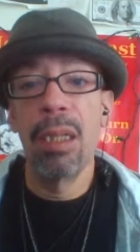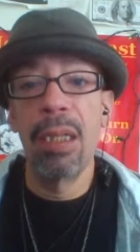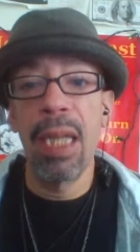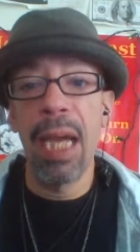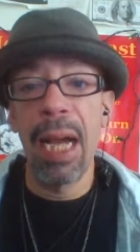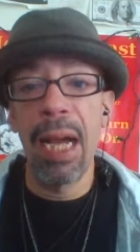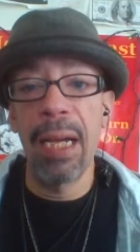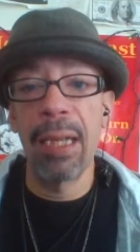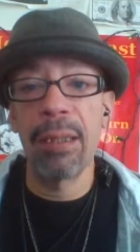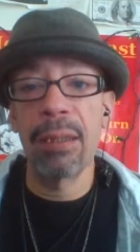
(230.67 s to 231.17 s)

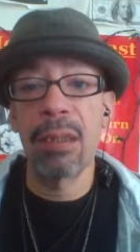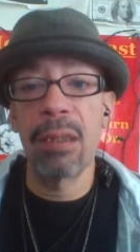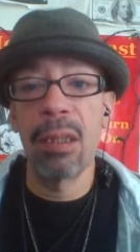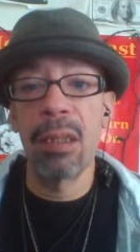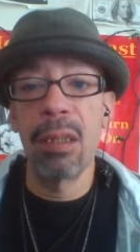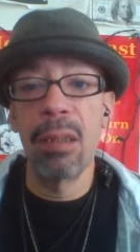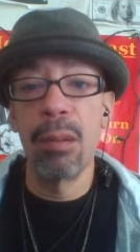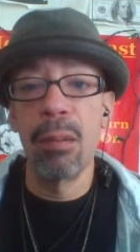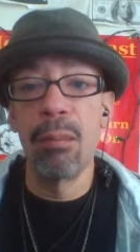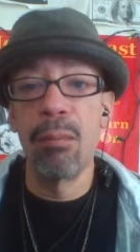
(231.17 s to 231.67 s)

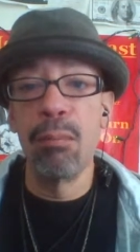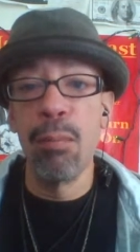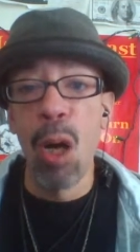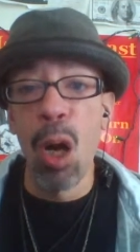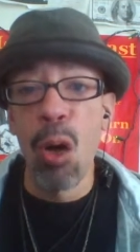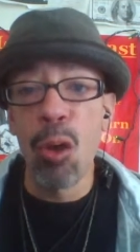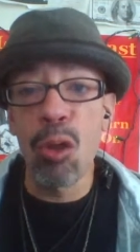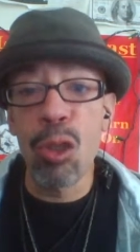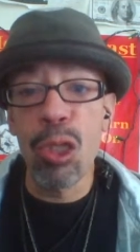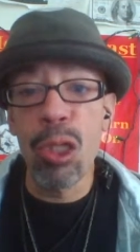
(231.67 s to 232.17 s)
that
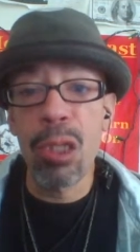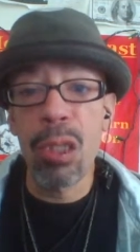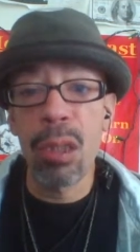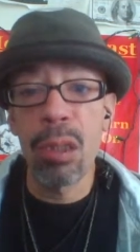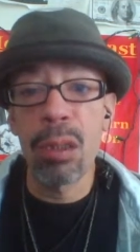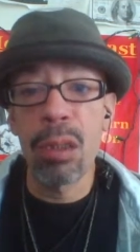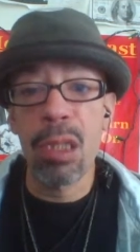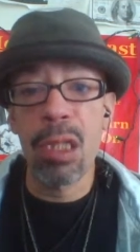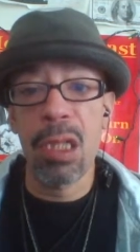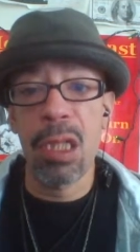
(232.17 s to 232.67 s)

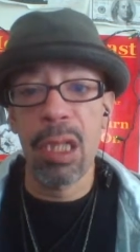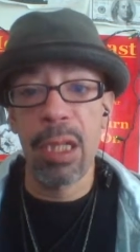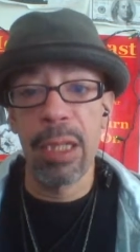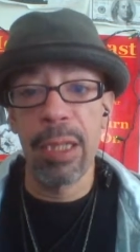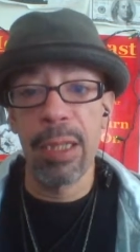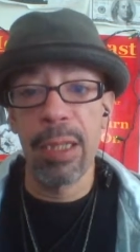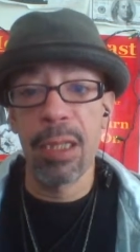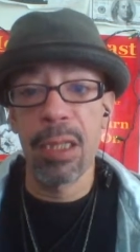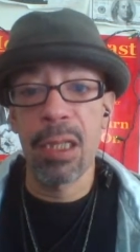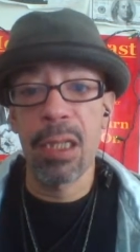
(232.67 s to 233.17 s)
most
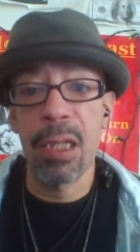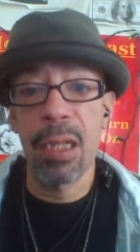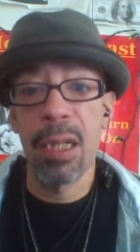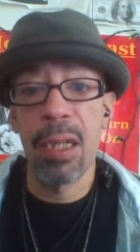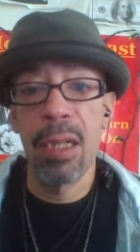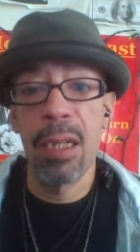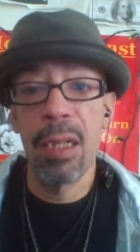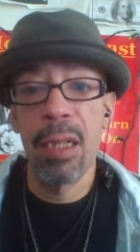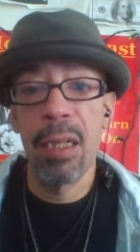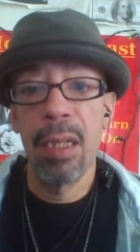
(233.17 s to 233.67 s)

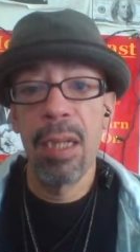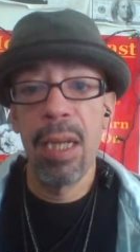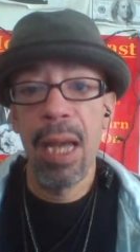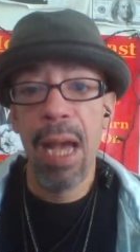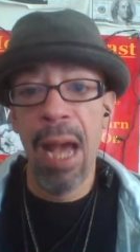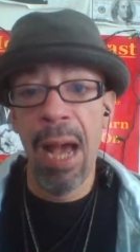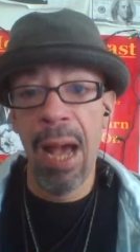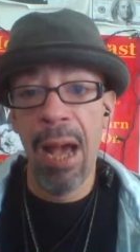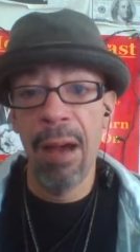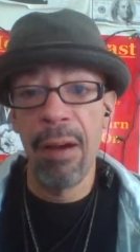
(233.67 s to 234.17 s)
cities
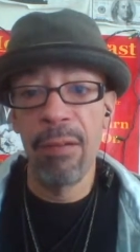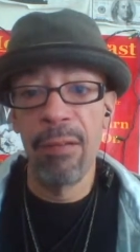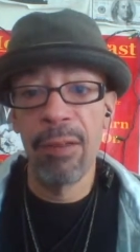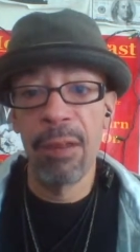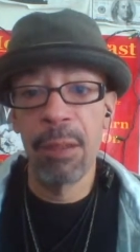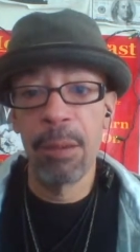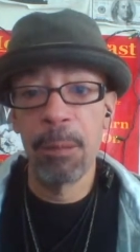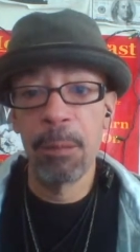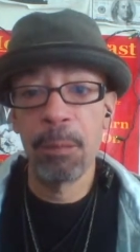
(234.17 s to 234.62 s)
have.